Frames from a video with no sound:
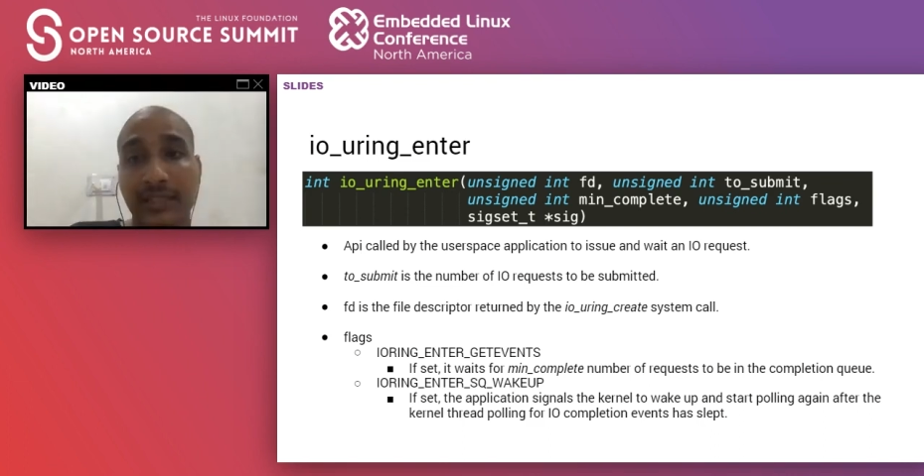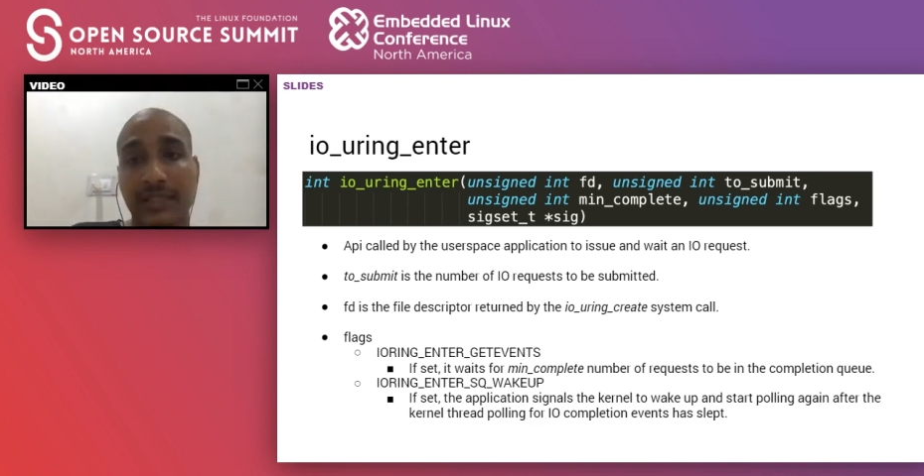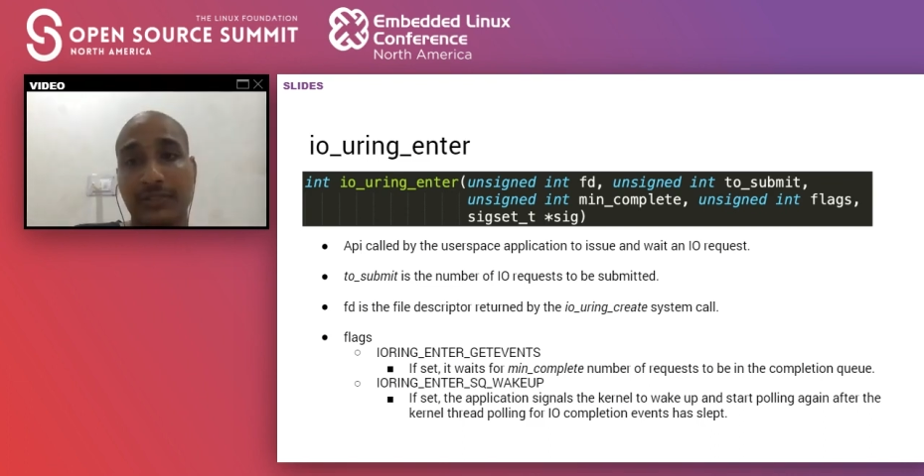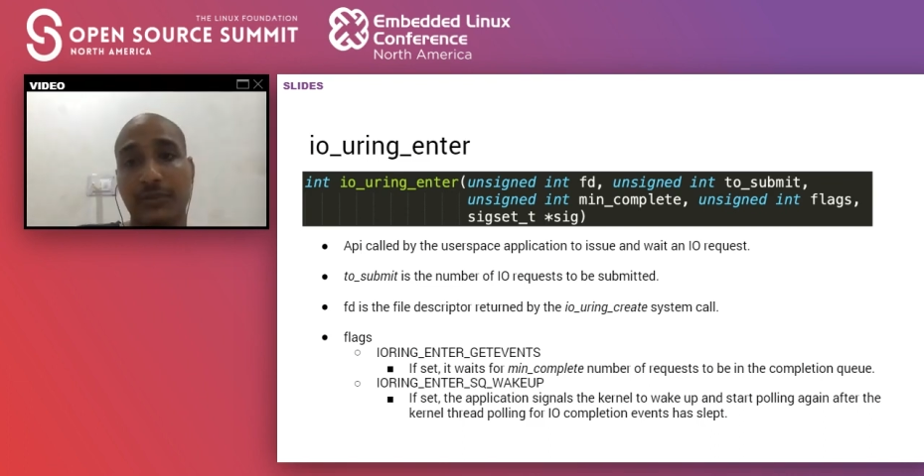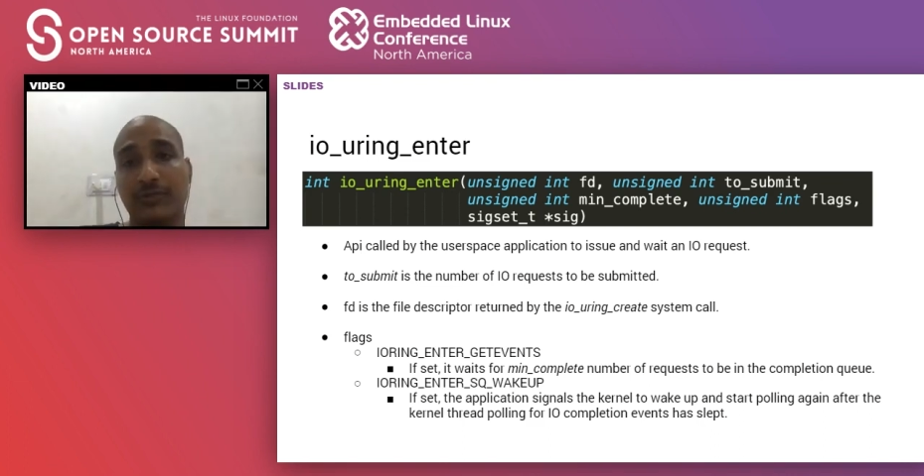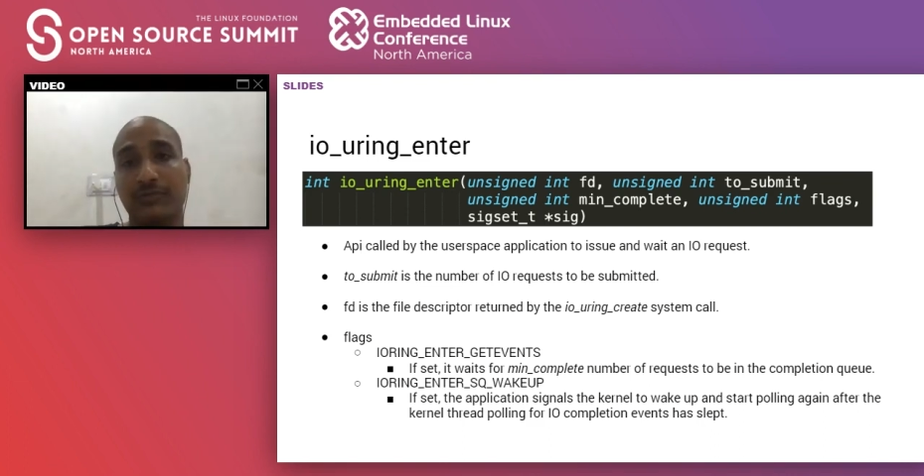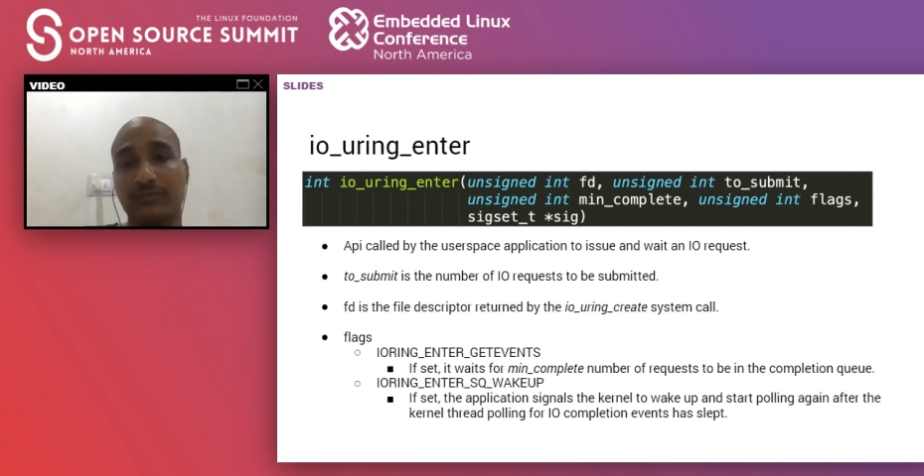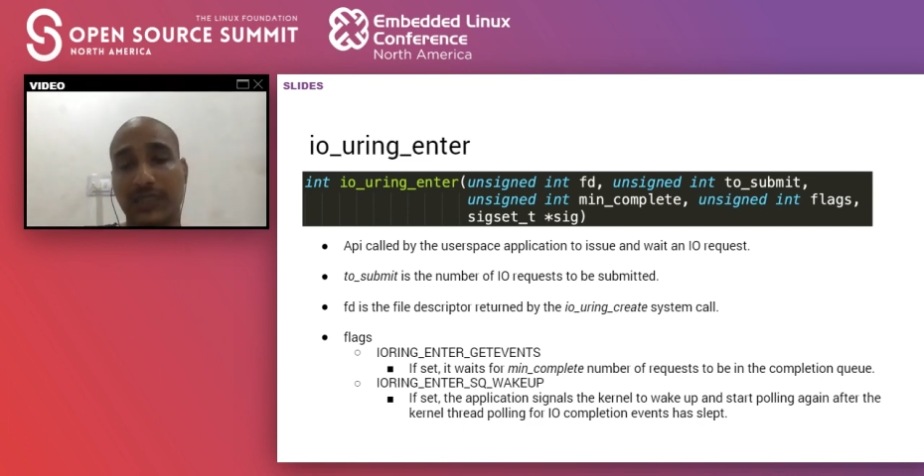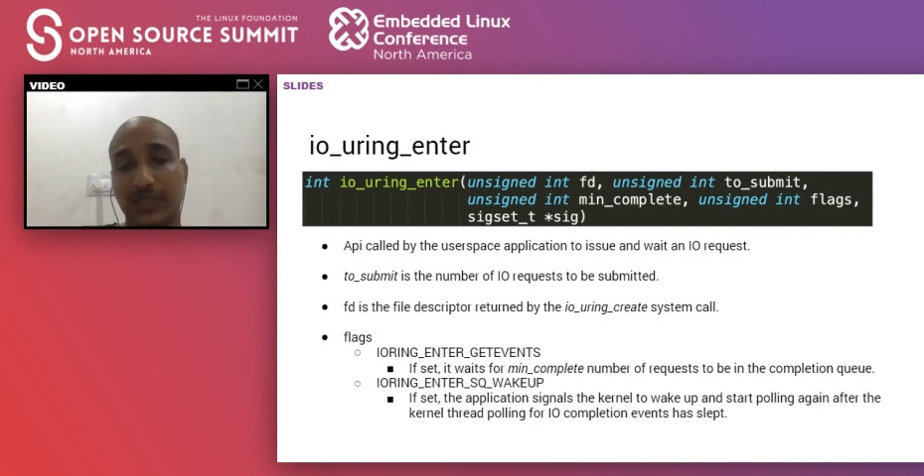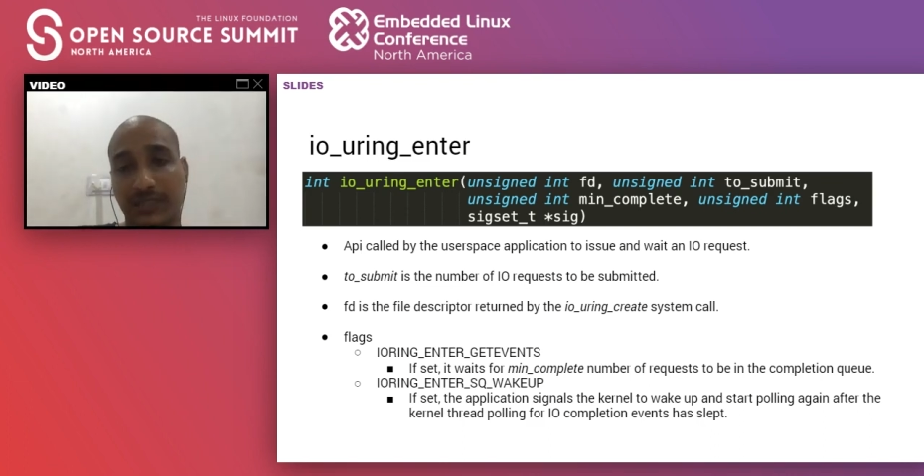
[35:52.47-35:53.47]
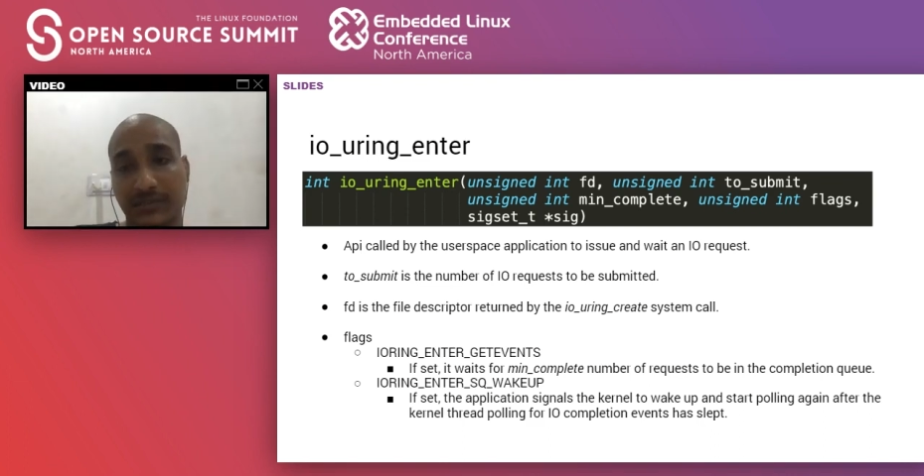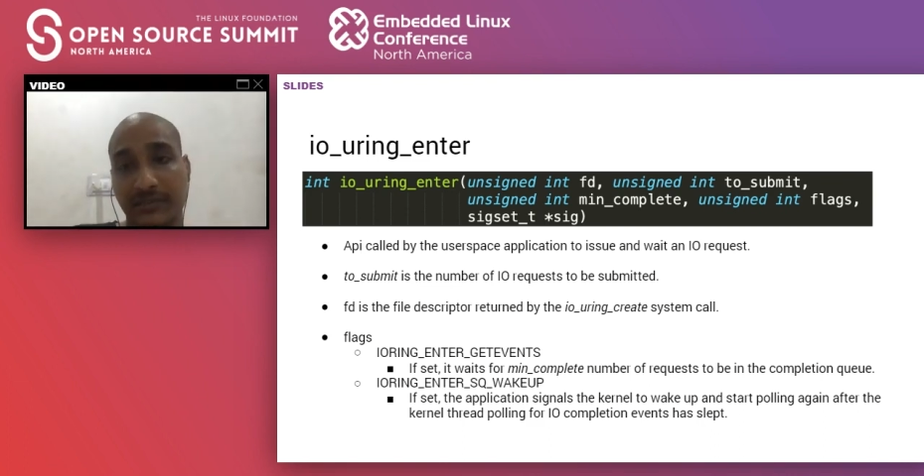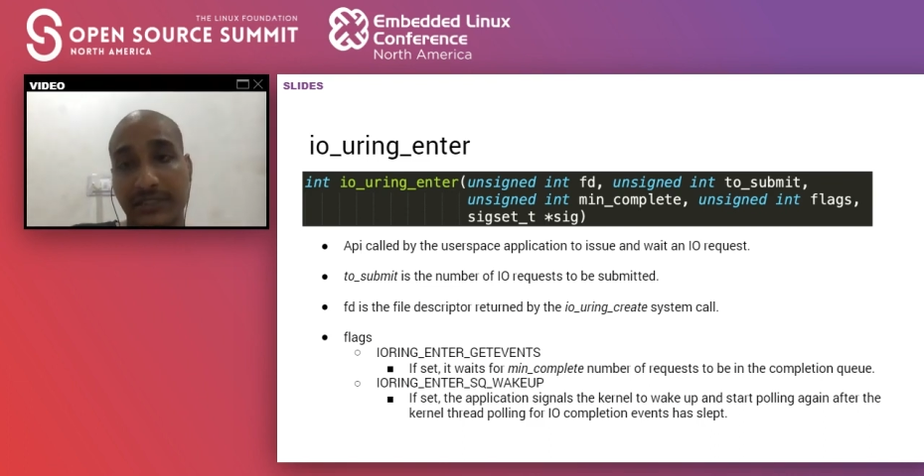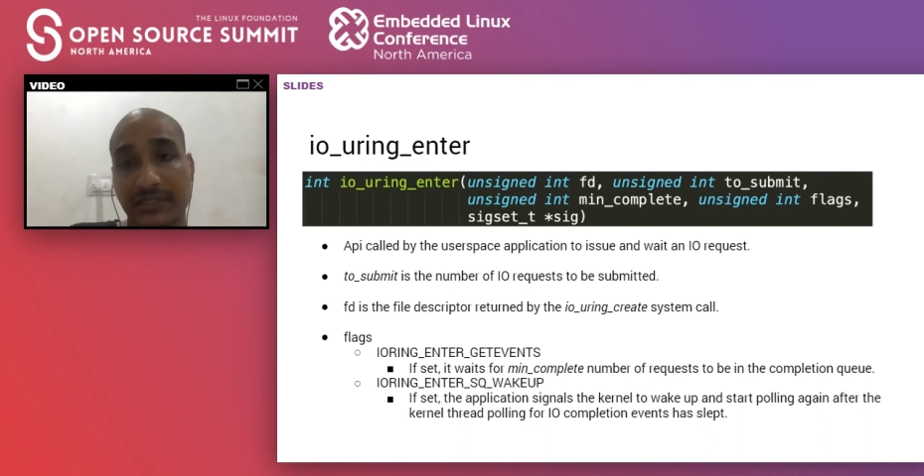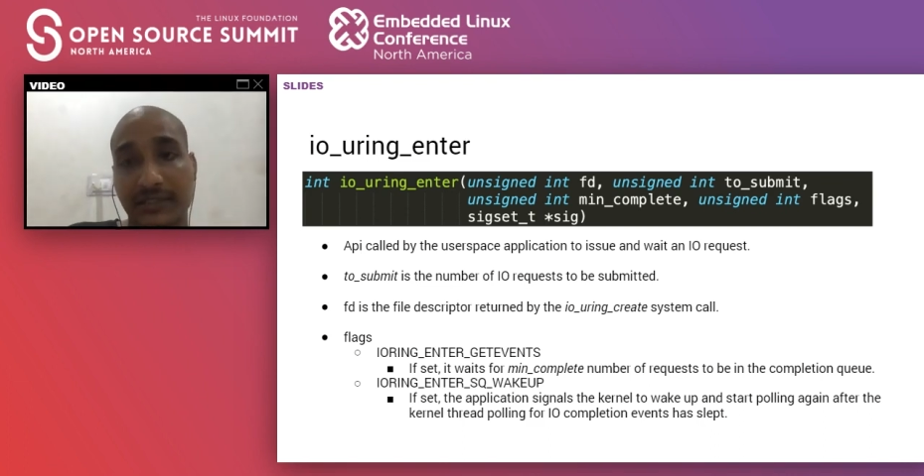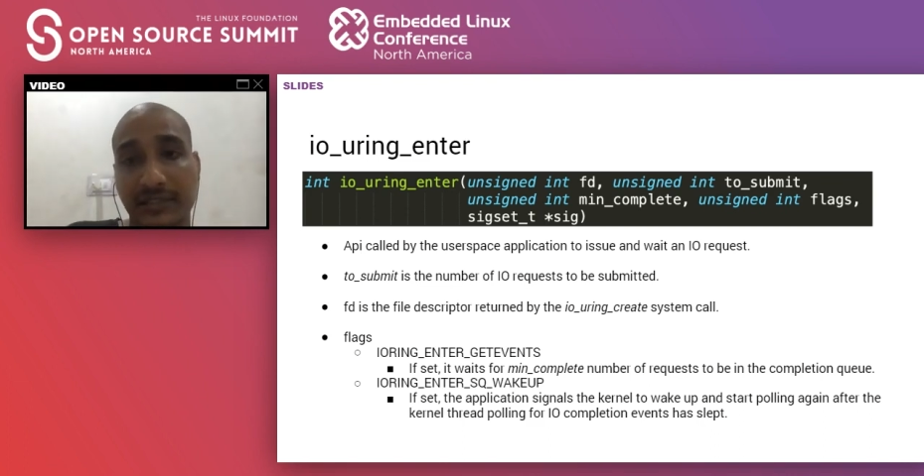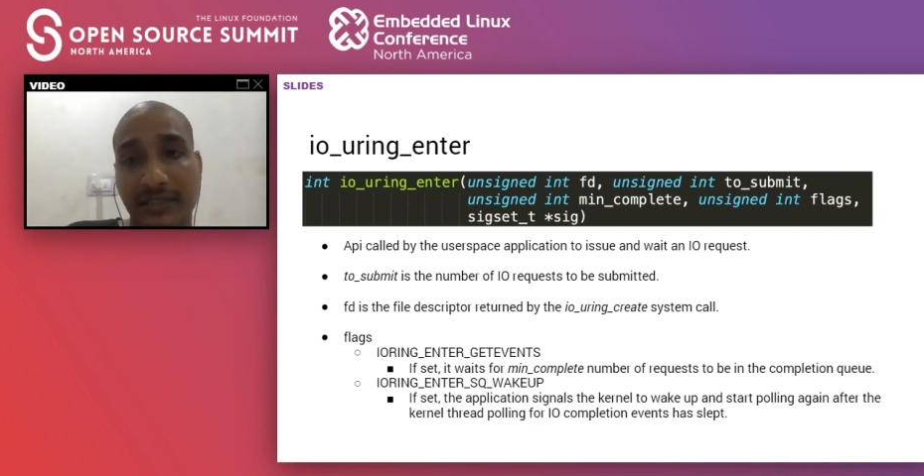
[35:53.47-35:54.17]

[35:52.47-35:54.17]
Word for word: So uh,